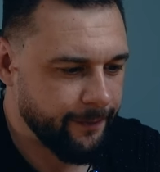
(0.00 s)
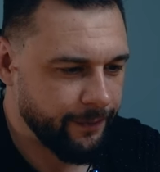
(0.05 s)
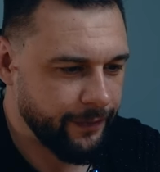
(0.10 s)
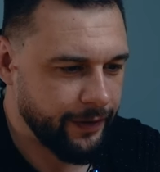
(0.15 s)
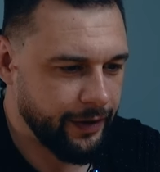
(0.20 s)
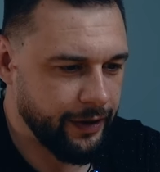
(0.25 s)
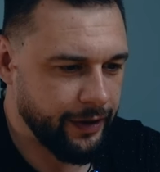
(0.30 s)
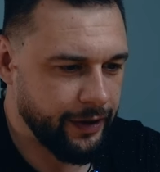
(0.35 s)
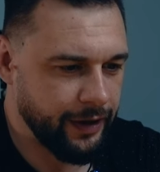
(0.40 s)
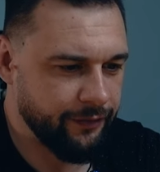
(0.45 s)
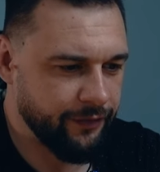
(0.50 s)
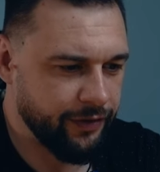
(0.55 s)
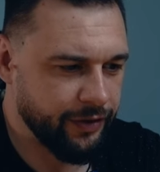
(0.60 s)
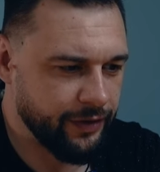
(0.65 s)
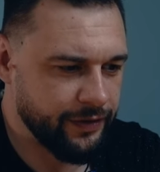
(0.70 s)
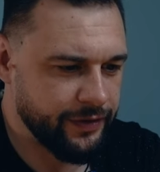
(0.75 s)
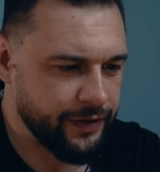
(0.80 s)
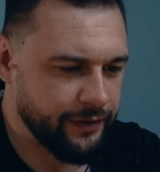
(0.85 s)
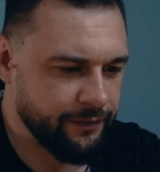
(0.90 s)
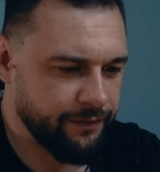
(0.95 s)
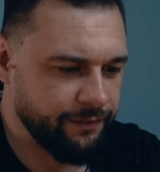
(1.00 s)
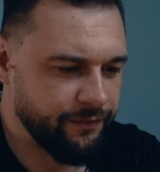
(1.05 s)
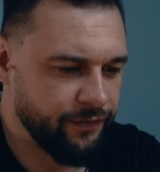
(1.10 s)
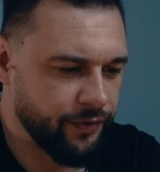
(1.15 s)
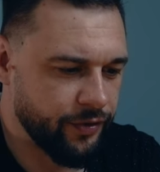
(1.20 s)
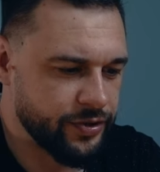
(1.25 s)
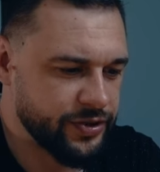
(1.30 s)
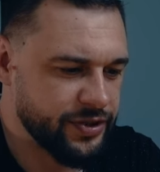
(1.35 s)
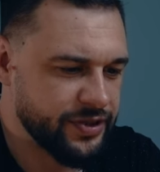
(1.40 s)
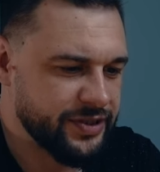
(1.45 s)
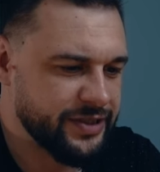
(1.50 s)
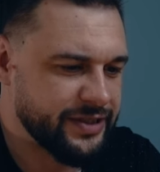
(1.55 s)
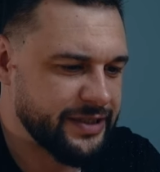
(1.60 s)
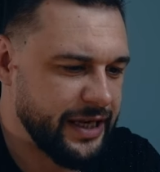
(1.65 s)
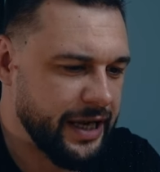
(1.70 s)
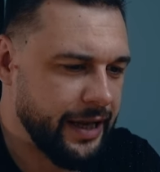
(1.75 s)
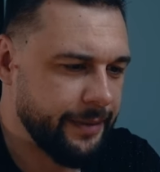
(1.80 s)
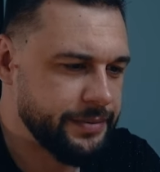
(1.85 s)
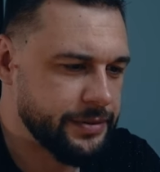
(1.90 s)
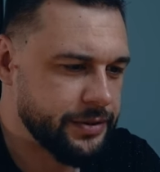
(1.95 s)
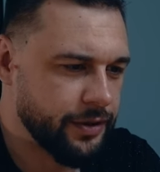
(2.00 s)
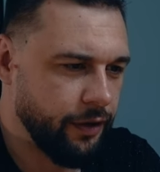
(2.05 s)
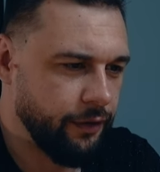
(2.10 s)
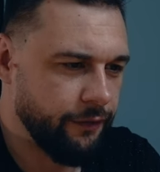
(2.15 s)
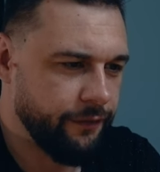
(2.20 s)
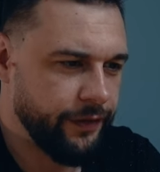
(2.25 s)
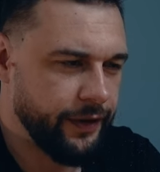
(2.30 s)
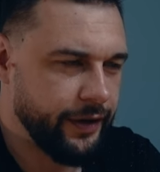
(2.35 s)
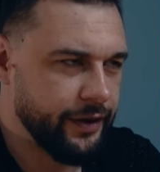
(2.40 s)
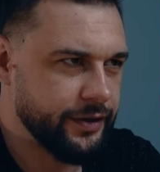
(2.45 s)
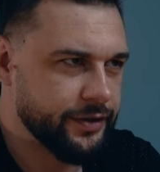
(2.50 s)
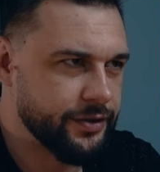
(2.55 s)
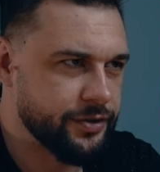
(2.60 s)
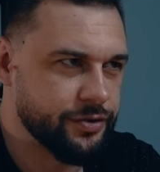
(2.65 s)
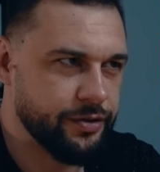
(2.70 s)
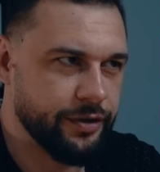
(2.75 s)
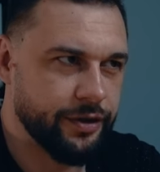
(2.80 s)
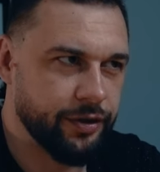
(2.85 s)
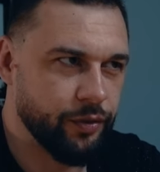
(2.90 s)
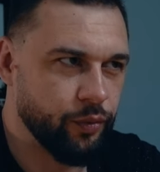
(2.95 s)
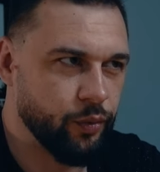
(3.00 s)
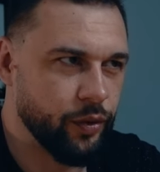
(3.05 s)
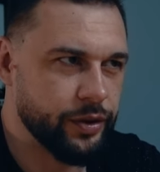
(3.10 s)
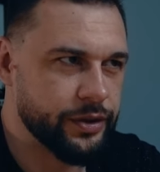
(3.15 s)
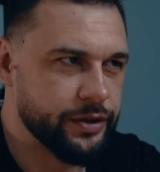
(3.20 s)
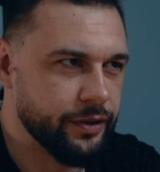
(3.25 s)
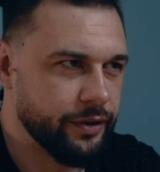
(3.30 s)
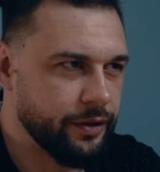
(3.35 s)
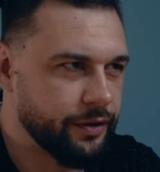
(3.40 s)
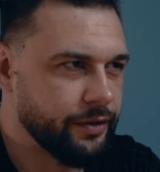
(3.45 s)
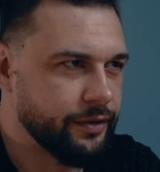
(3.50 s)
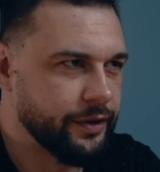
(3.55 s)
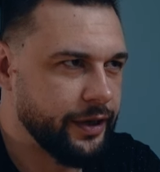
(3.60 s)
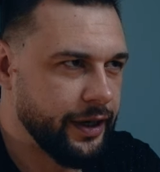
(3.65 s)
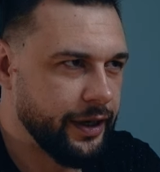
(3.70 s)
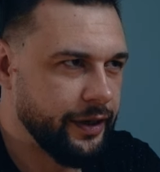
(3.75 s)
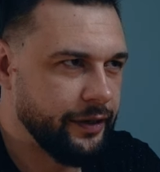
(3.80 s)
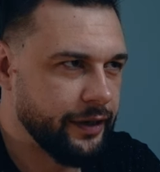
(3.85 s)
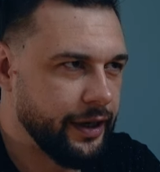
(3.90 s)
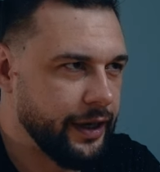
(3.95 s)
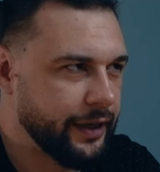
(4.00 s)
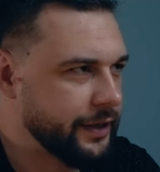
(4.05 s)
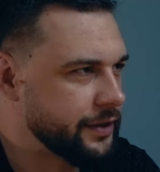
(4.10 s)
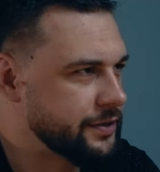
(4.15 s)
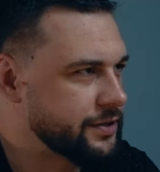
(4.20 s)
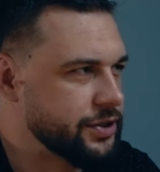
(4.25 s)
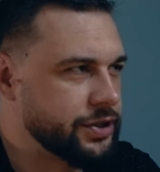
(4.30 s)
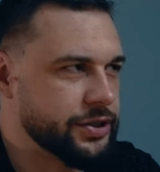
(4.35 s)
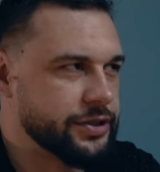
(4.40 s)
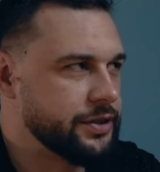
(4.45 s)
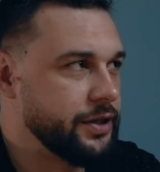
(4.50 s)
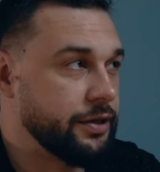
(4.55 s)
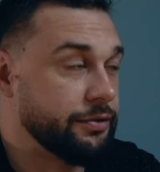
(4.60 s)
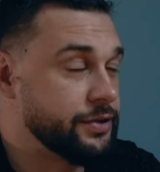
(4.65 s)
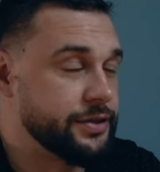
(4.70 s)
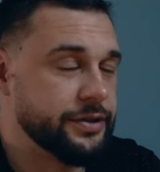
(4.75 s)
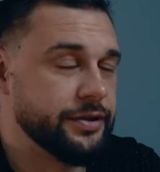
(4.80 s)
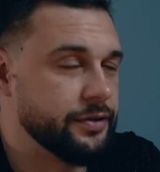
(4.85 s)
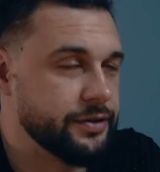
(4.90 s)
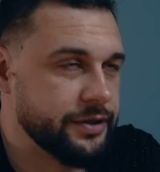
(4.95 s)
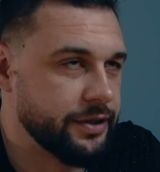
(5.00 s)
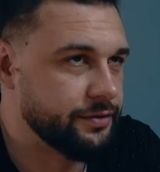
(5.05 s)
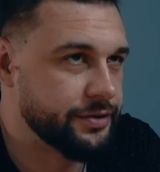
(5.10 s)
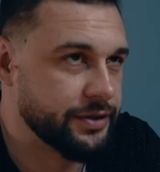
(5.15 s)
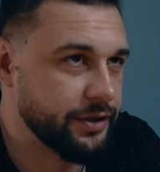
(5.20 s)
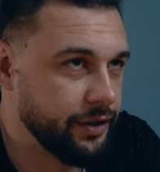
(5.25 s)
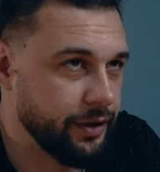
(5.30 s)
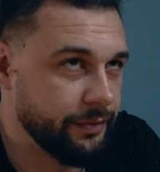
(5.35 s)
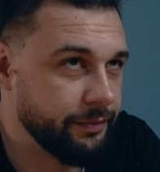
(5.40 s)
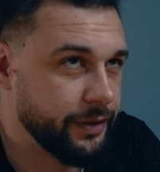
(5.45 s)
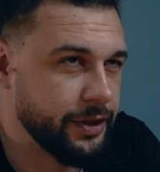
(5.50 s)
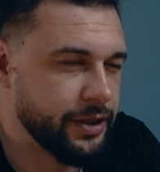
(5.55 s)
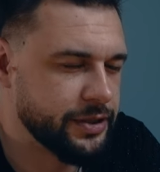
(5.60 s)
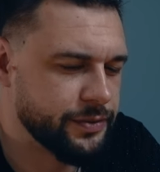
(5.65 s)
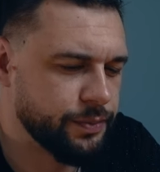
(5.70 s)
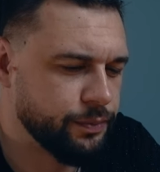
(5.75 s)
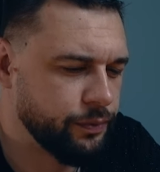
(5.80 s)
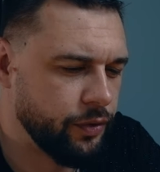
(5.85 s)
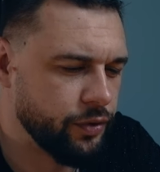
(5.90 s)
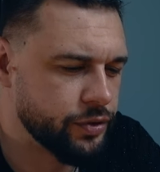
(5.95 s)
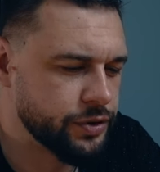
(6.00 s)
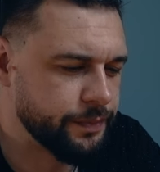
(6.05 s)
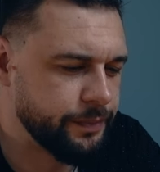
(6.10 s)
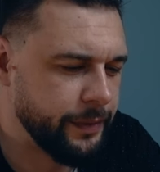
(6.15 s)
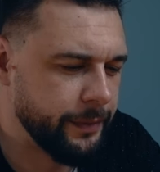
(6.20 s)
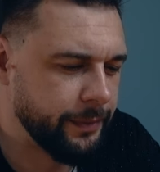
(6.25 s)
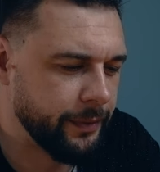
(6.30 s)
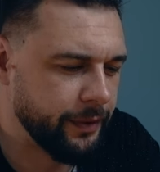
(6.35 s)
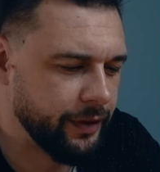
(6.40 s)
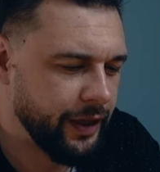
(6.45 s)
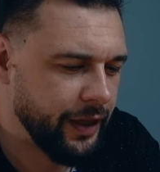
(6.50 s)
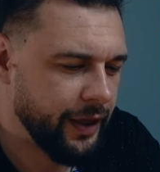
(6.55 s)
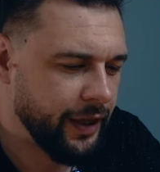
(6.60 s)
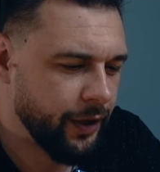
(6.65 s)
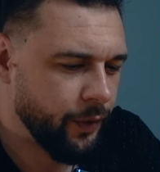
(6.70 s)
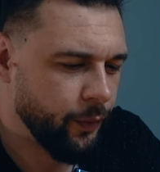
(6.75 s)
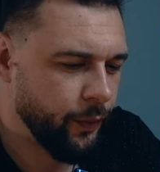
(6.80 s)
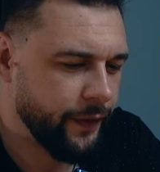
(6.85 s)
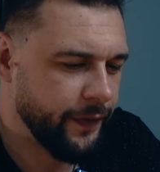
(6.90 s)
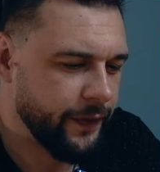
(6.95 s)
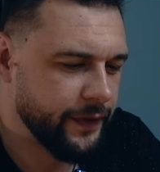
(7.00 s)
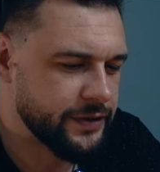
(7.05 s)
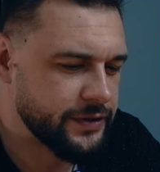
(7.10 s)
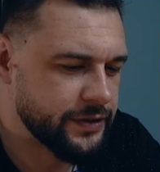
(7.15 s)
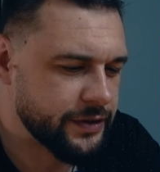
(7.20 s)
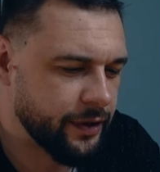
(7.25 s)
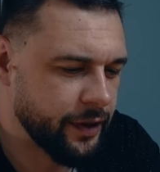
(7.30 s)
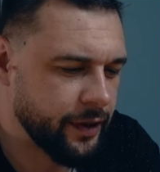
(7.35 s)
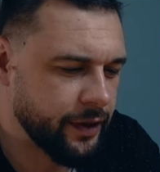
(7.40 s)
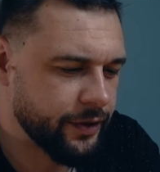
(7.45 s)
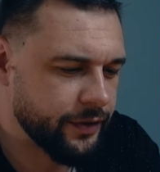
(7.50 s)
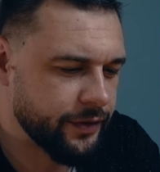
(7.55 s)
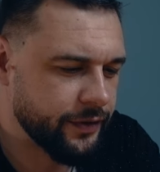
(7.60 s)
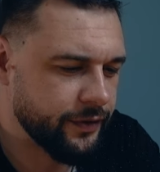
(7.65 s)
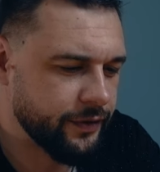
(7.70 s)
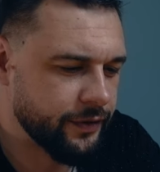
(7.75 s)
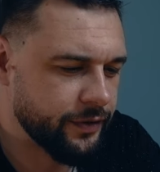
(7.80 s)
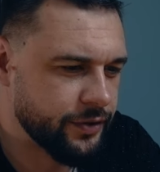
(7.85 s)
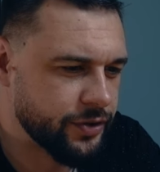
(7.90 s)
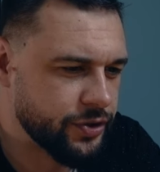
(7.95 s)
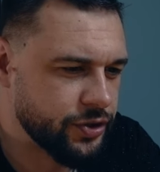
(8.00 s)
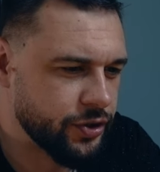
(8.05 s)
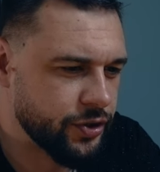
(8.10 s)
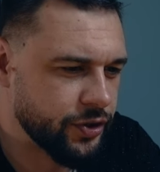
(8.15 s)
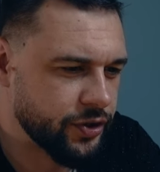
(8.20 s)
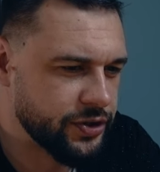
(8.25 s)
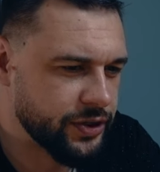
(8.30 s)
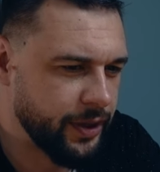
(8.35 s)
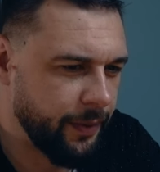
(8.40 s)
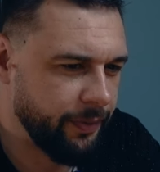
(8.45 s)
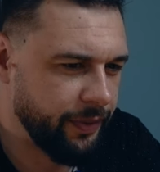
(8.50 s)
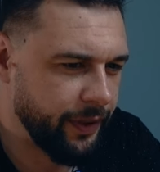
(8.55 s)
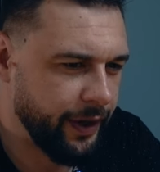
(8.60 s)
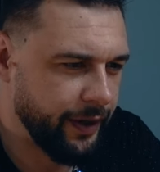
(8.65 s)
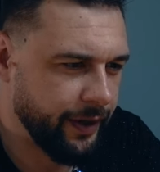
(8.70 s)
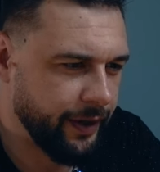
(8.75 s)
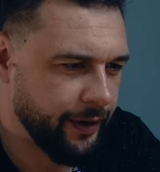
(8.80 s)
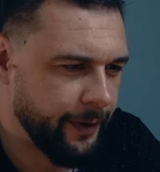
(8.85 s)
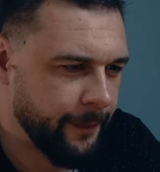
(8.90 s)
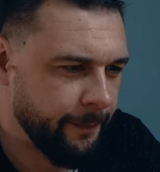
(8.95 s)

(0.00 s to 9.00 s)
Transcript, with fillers: the even the, the first steps of the industry you want to learn in like it's just there's there's a lot because most people when they start doing something